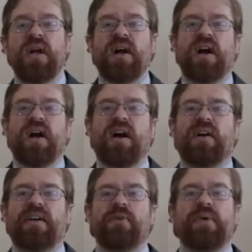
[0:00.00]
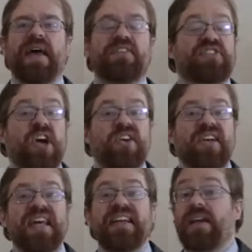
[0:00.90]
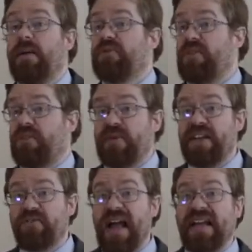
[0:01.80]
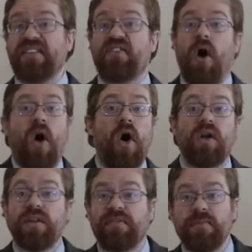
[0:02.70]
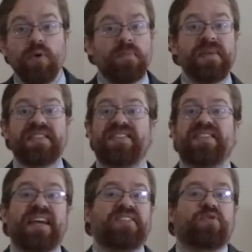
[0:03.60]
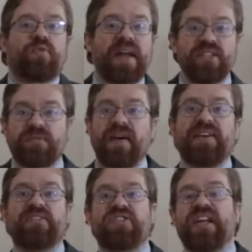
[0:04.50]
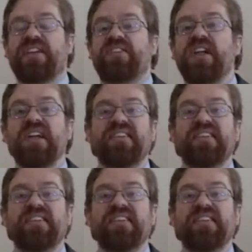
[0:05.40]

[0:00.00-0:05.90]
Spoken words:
If you get the starter kit, it comes with 3 dragons, all of the movement sticks, rangefinder sticks,